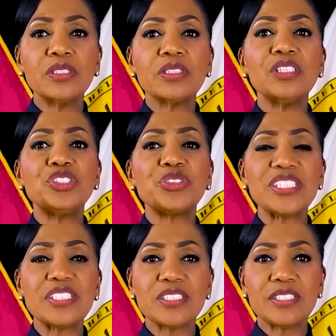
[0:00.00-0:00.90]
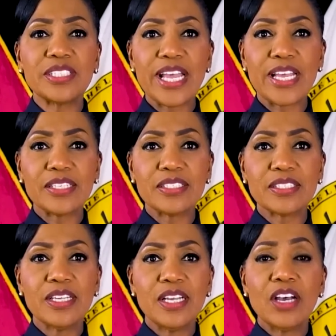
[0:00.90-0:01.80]
to address the
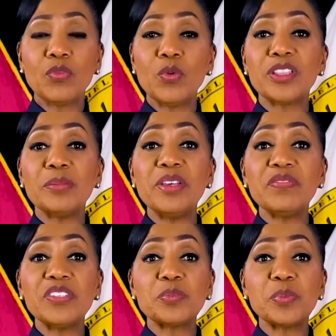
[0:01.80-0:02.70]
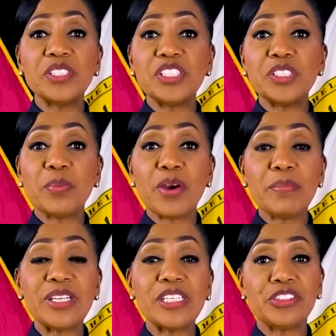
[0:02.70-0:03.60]
status of what the Memphis Police
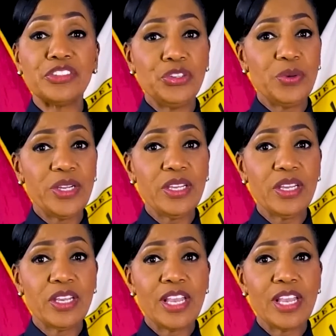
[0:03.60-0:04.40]
Department is doing,